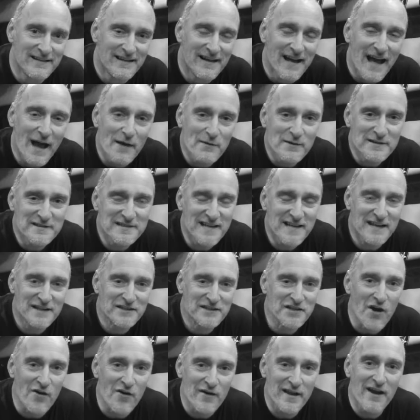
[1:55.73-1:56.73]
I would say
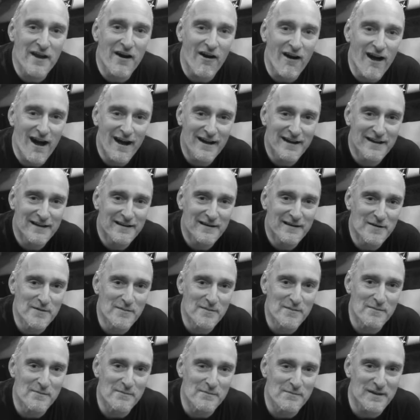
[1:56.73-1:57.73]
Tony Hawk,
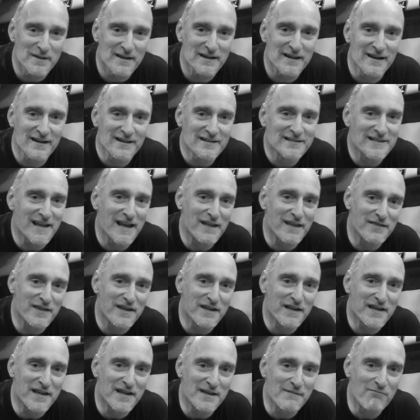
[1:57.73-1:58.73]
because I
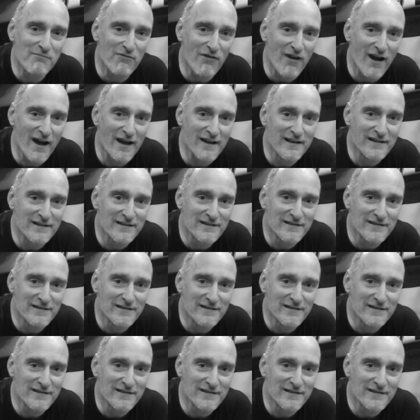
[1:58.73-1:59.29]
think he brought